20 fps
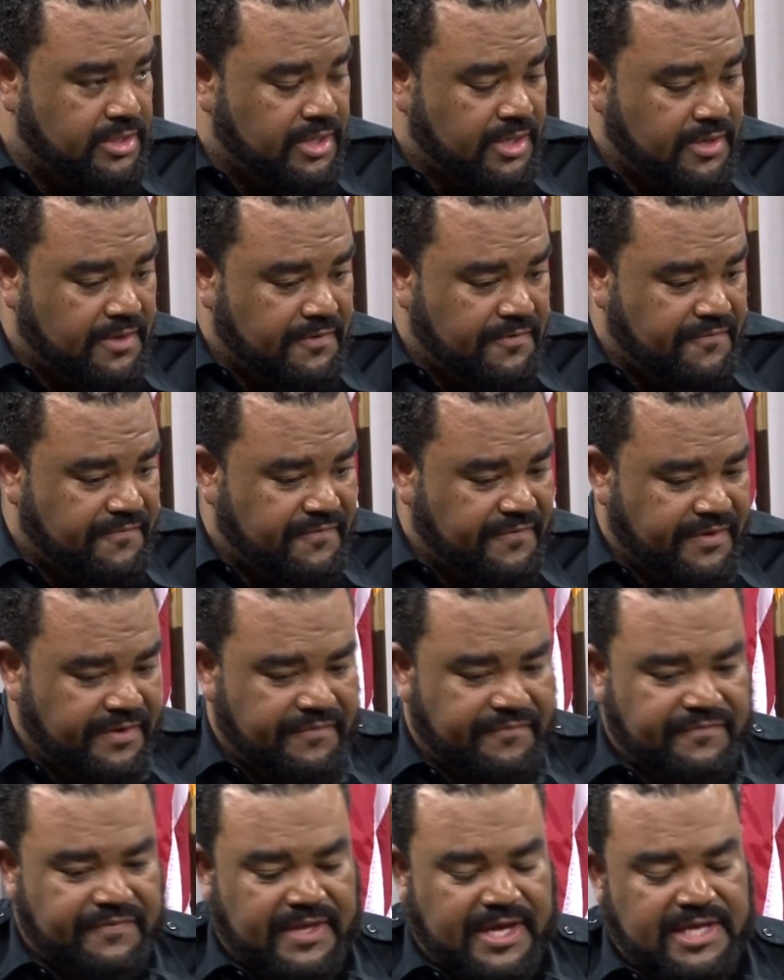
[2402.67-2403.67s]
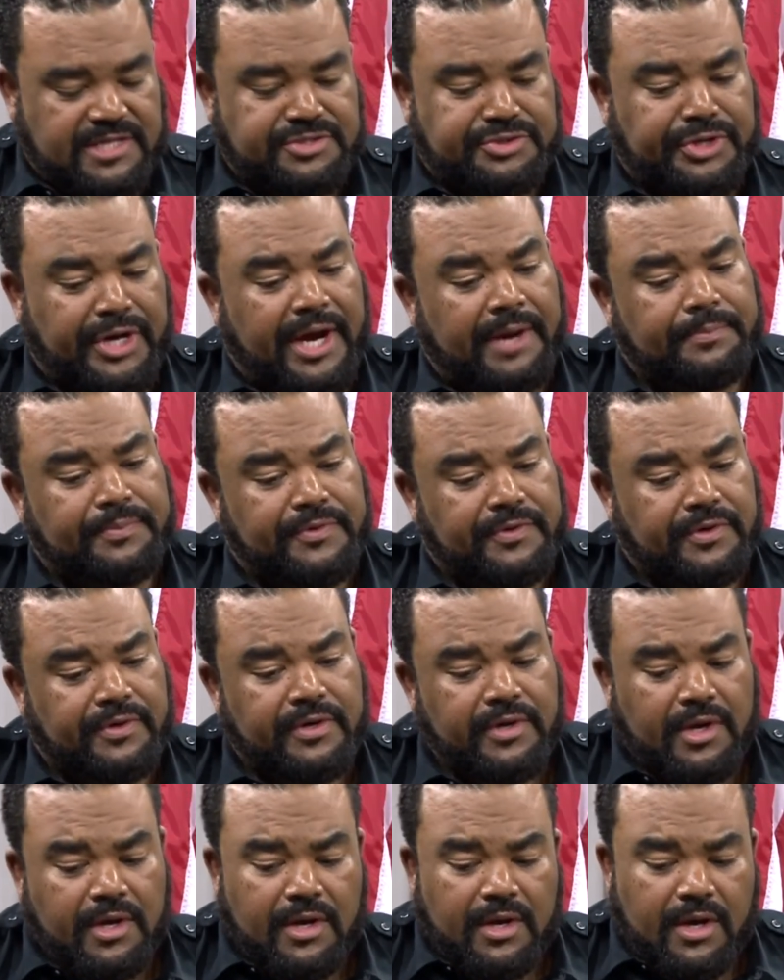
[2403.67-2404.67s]
of that chapter.
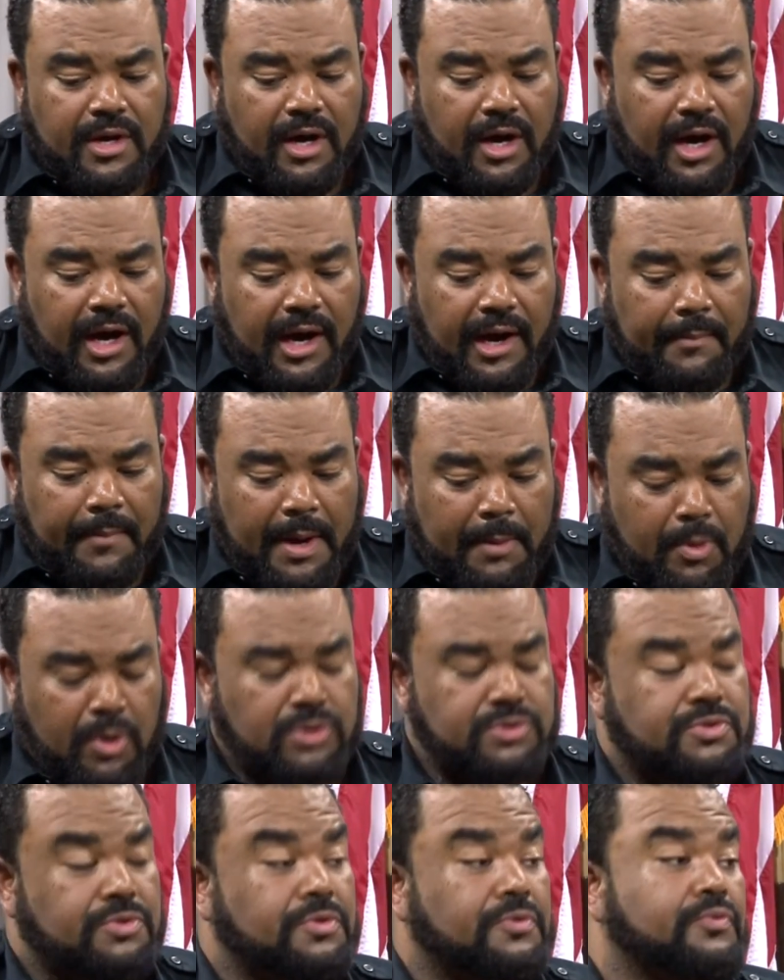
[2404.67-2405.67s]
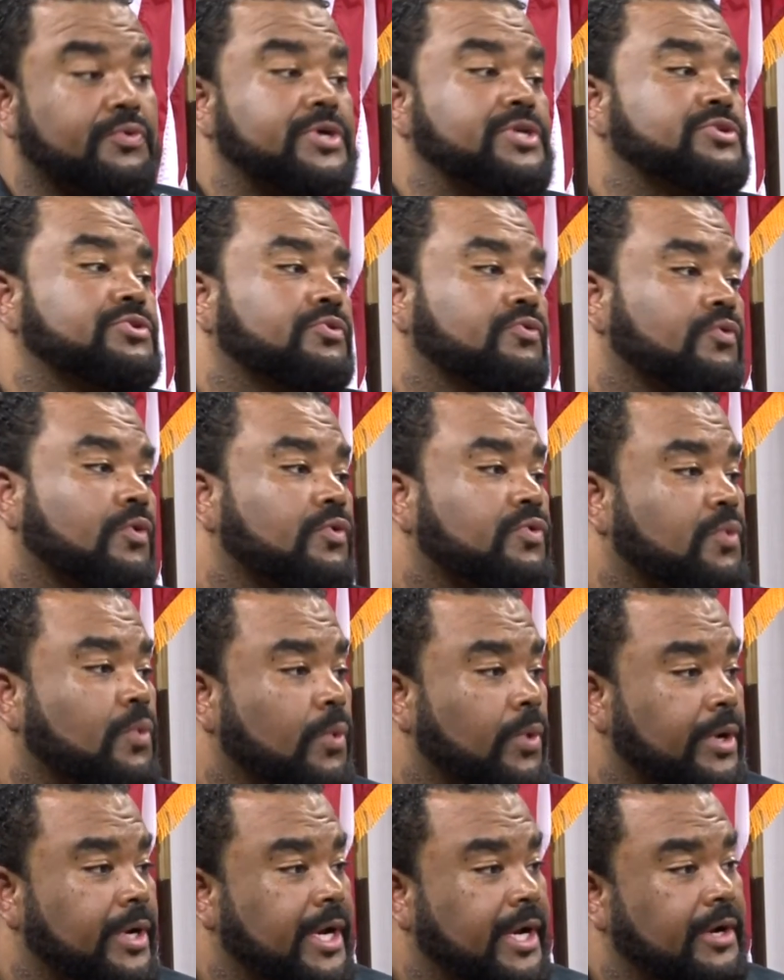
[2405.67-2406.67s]
I'm also the regional growth
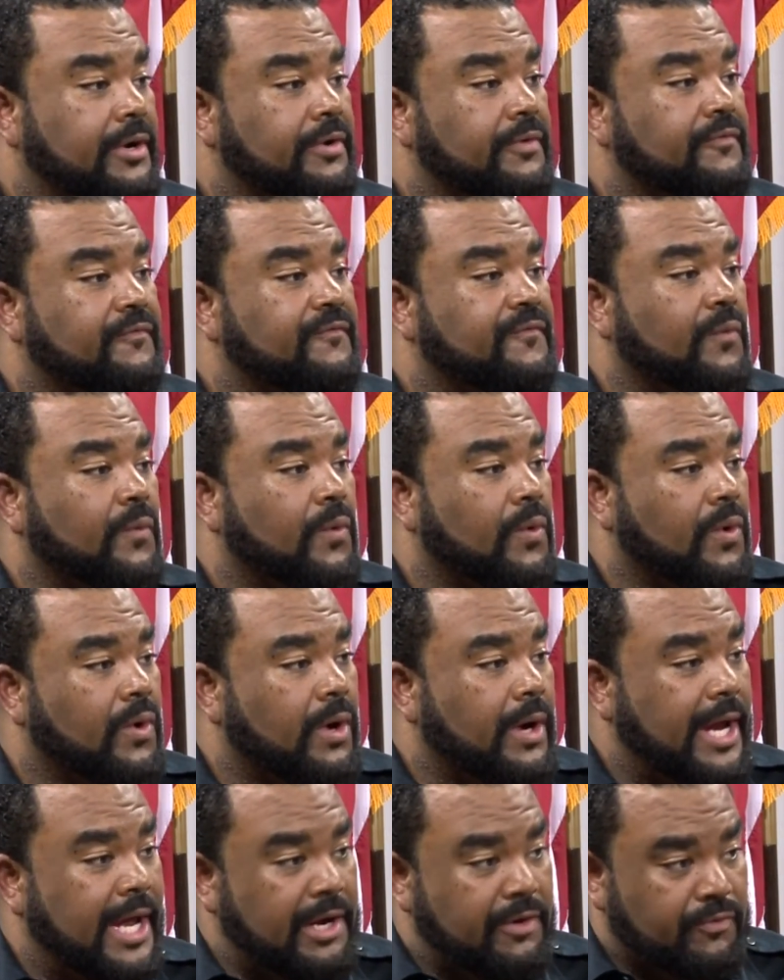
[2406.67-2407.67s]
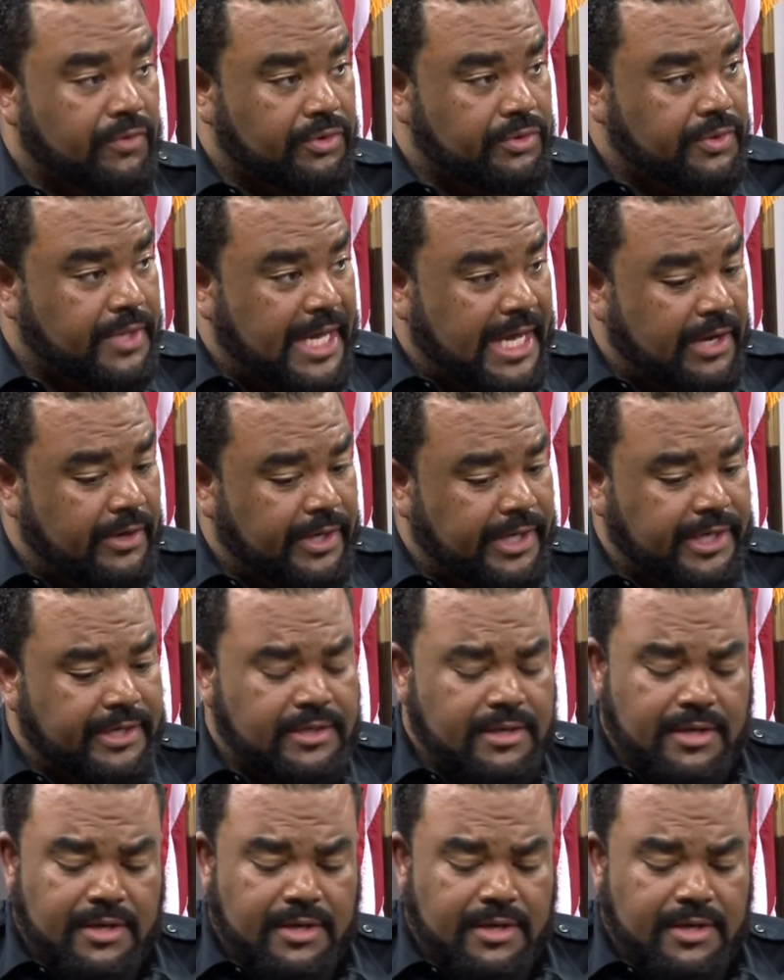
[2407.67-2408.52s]
coordinator for Anne Arundel County.